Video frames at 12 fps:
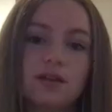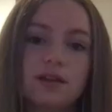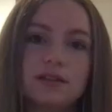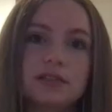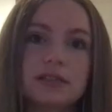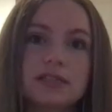
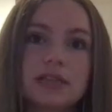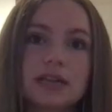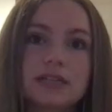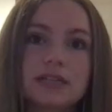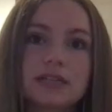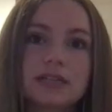
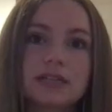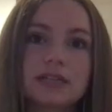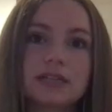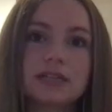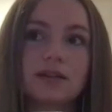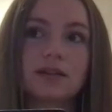success,
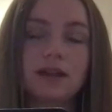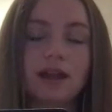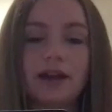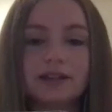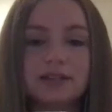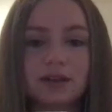
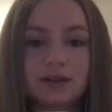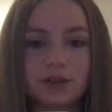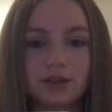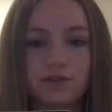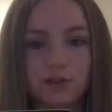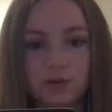yeah, it's how
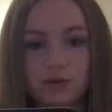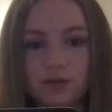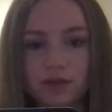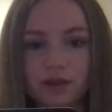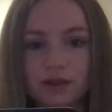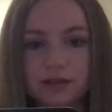you view
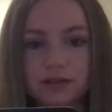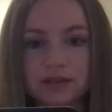things.